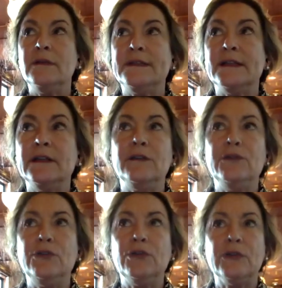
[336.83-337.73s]
It's a little
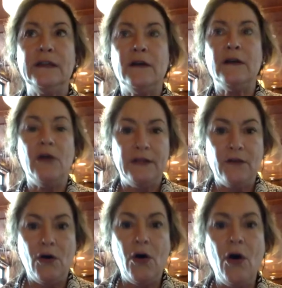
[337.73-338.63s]
nook in the
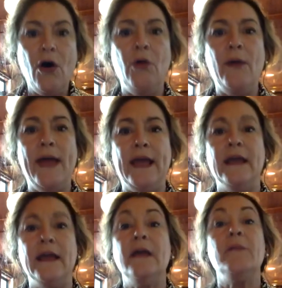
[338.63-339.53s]
in the hallway,